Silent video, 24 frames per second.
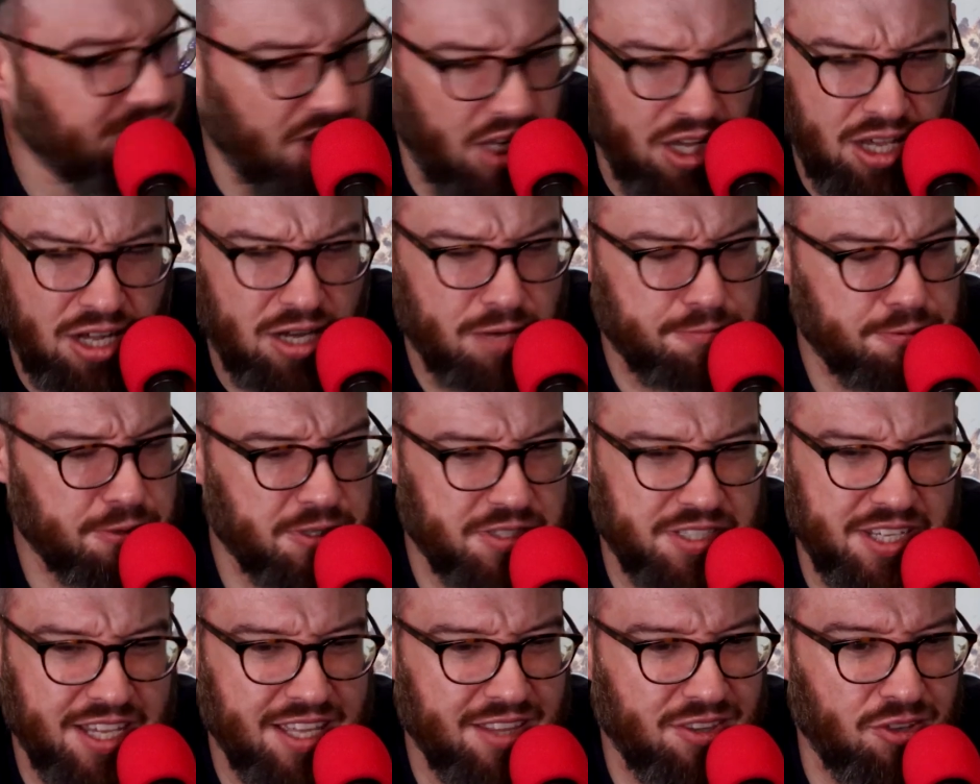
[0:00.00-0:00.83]

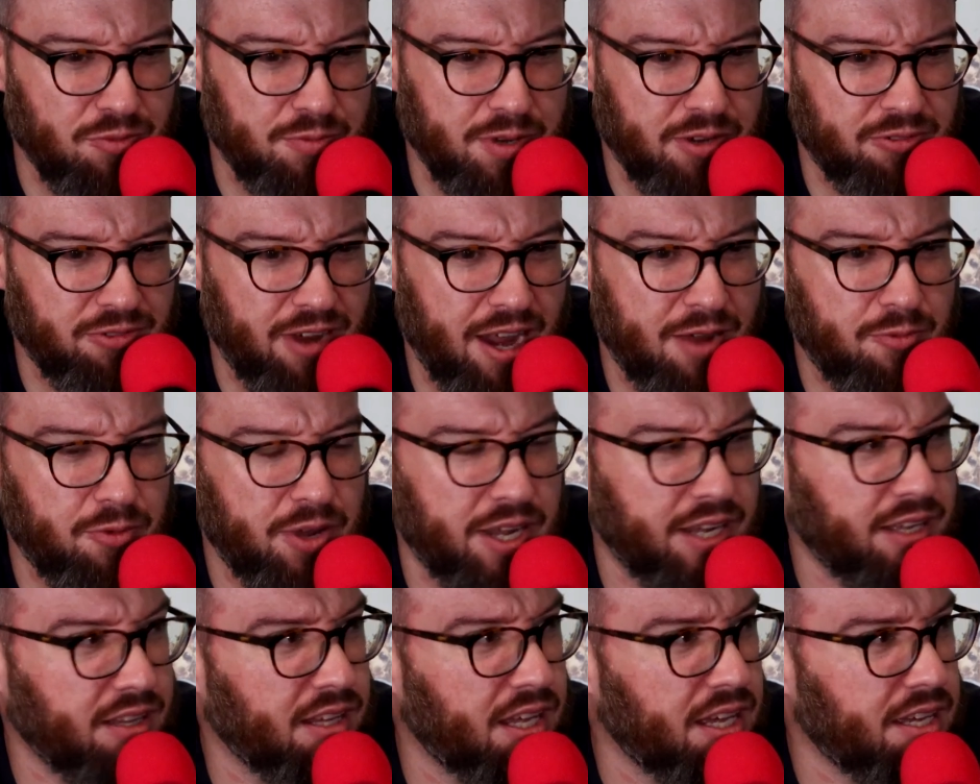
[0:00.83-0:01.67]
100% there'll be
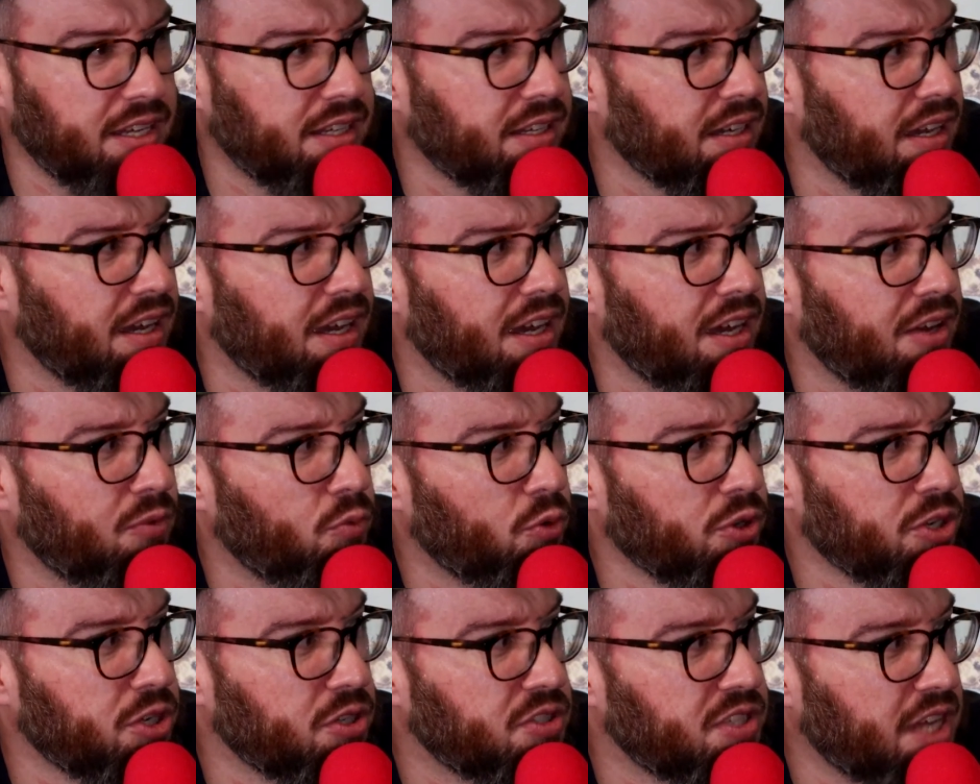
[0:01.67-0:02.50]
right-wing like
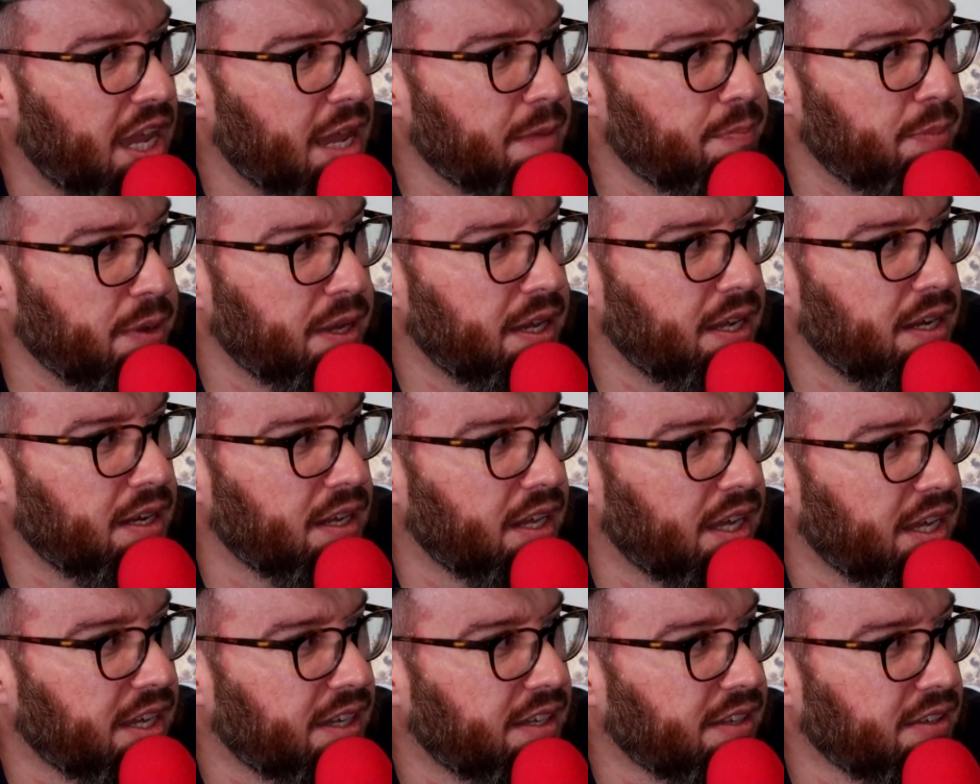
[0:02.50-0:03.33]
will you type
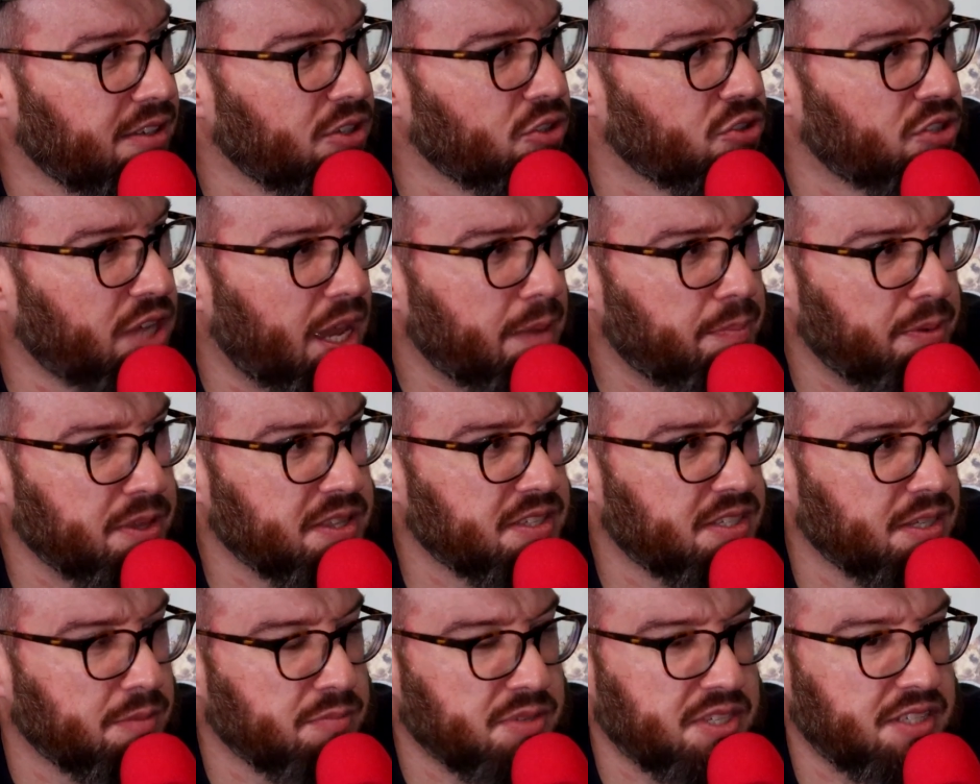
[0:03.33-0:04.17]

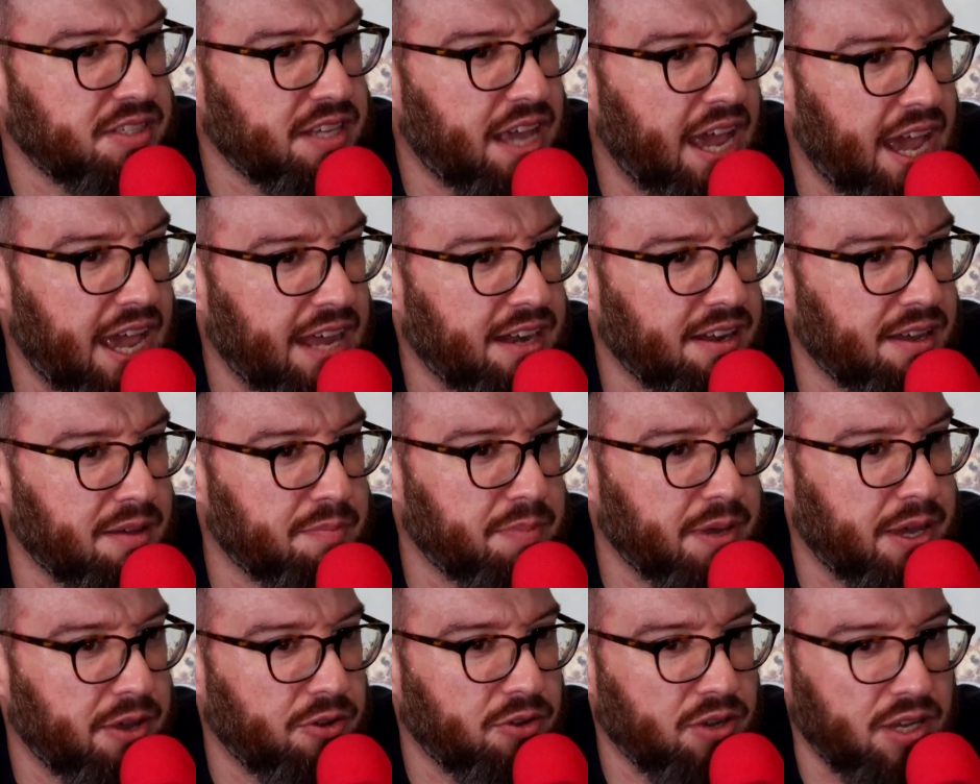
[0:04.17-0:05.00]
in some stat
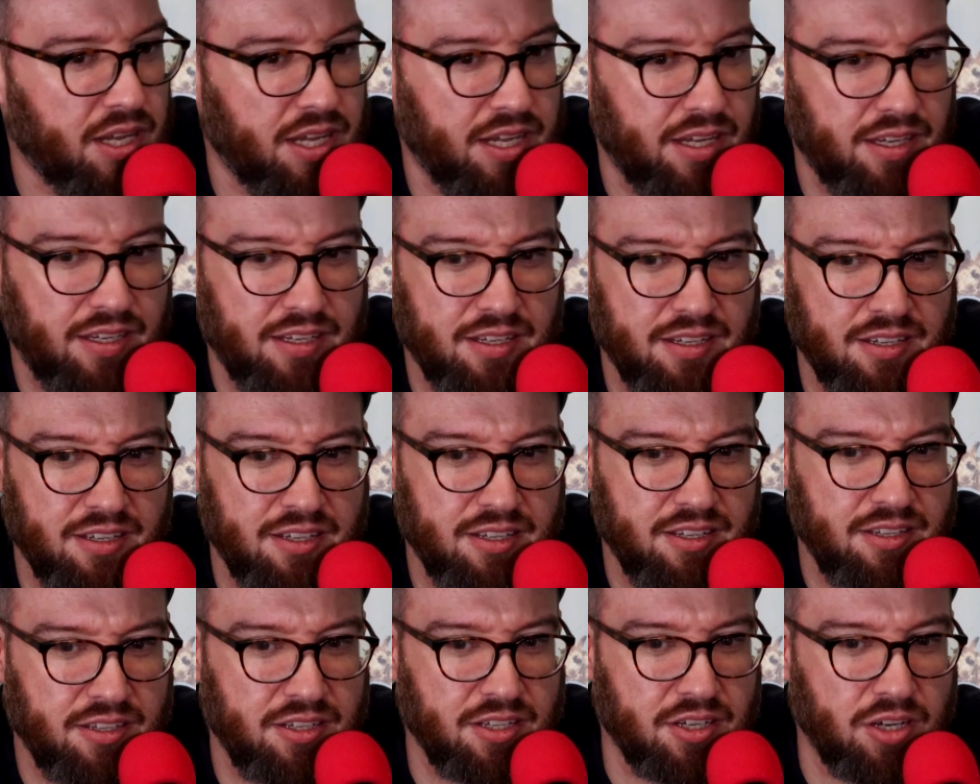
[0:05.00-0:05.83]
about like,
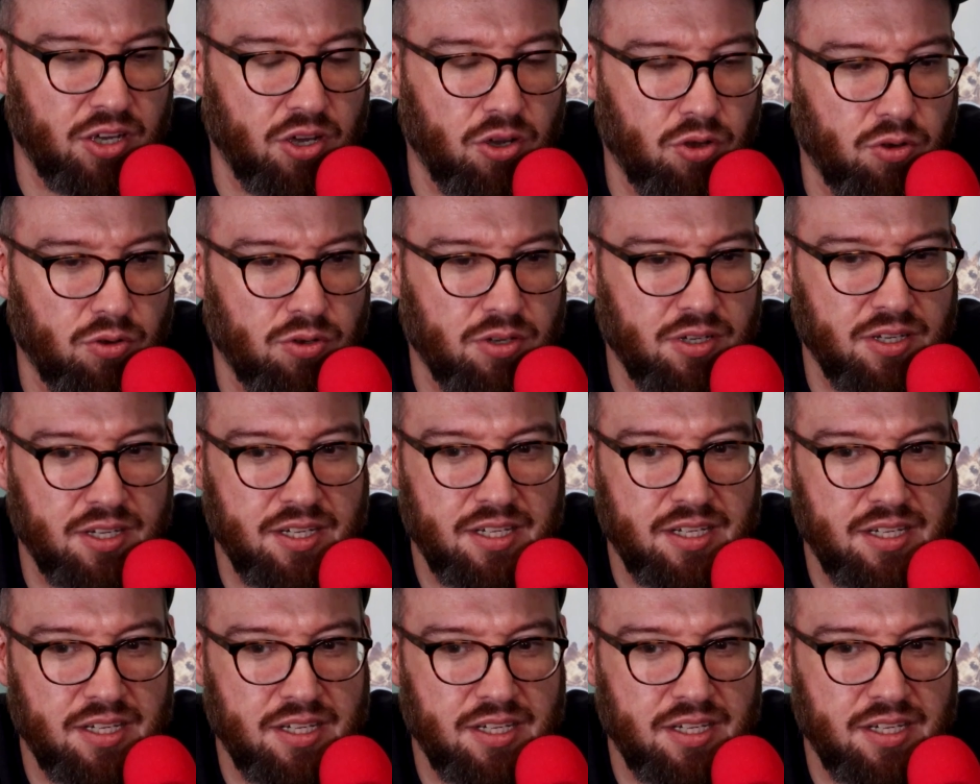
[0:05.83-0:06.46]
you know,